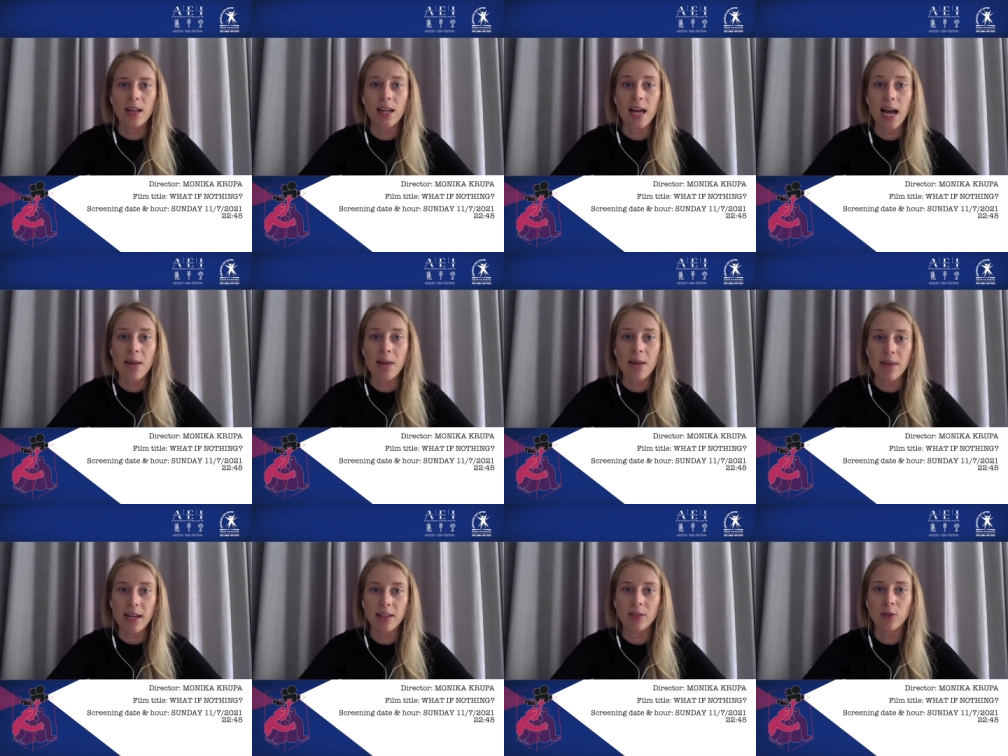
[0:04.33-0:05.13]
I
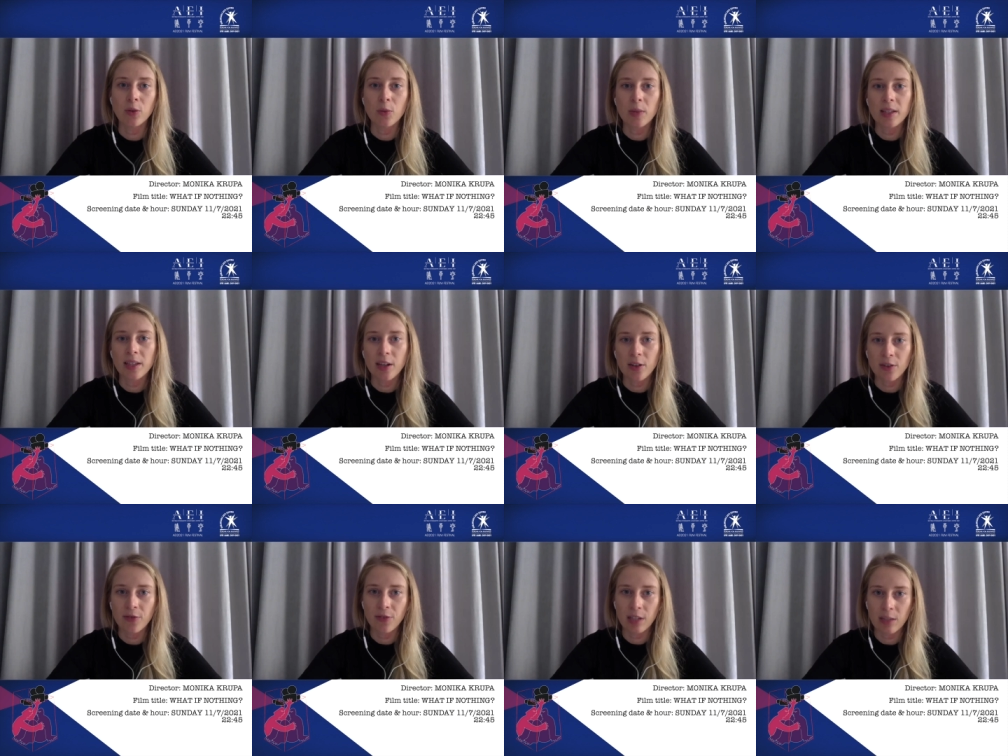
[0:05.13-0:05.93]
made
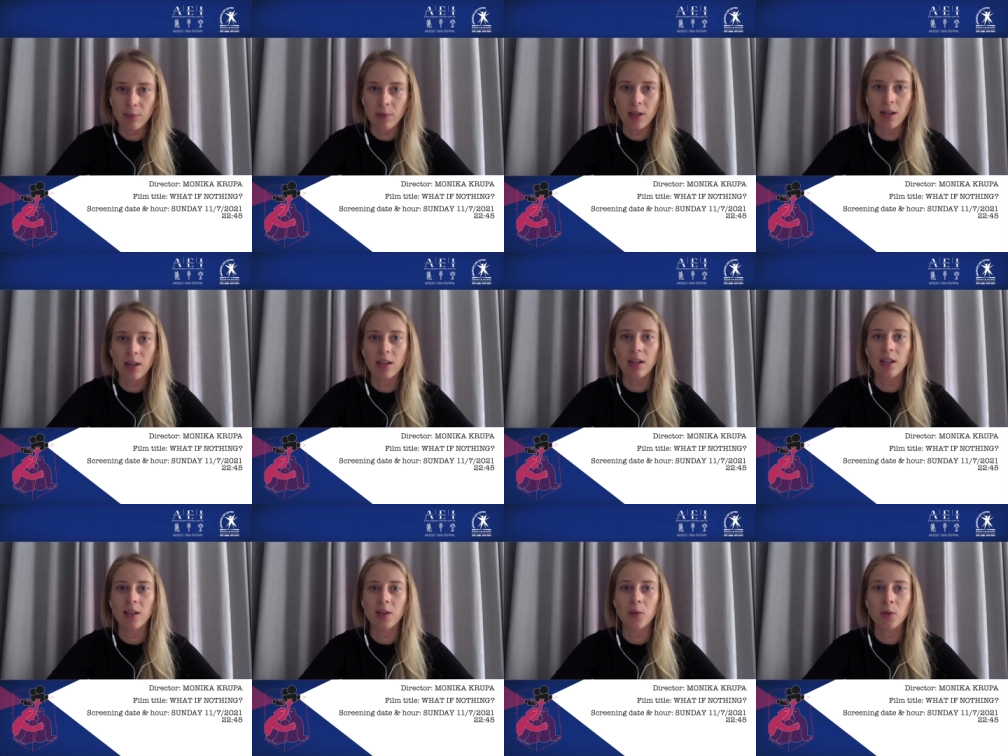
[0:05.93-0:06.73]
documentary film
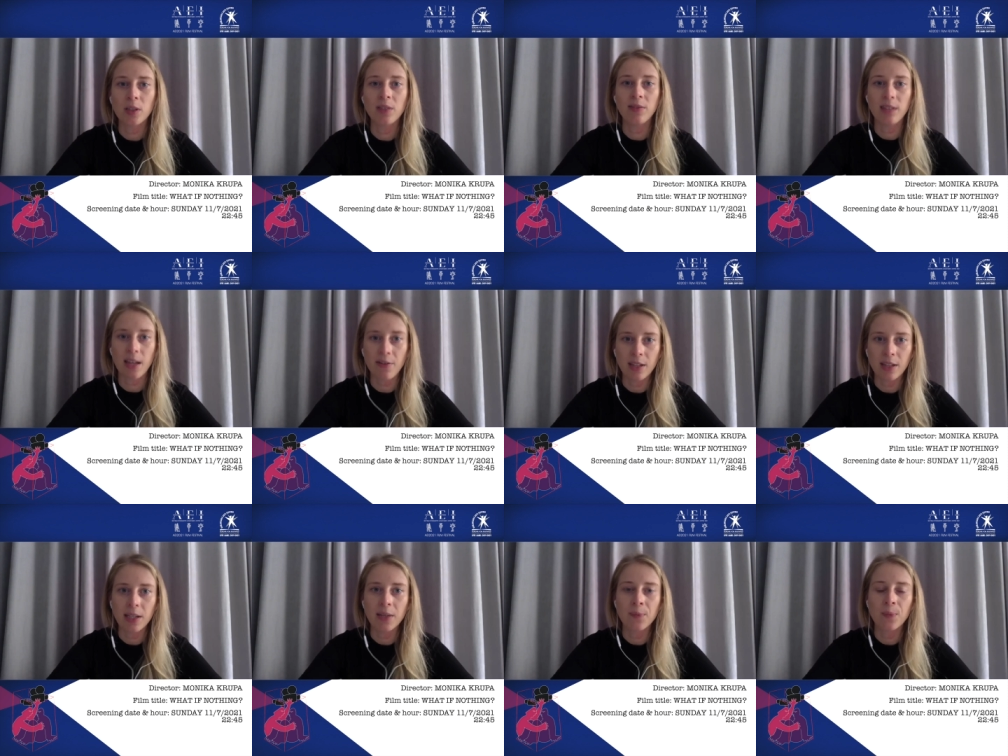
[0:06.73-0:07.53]
What If
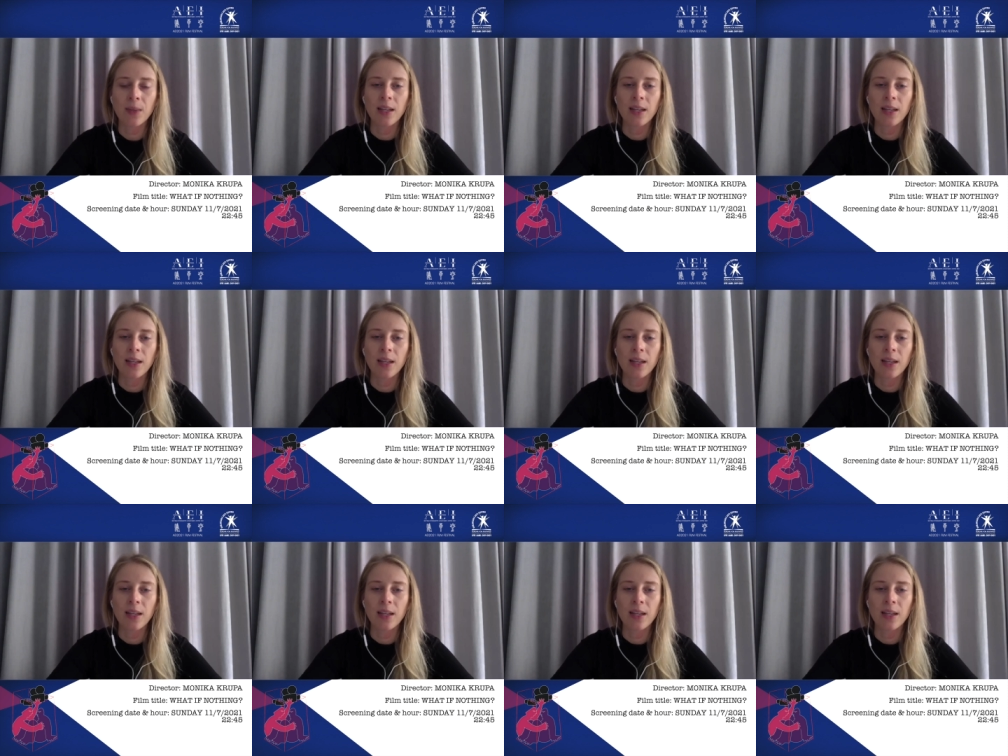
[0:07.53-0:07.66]
Nothing?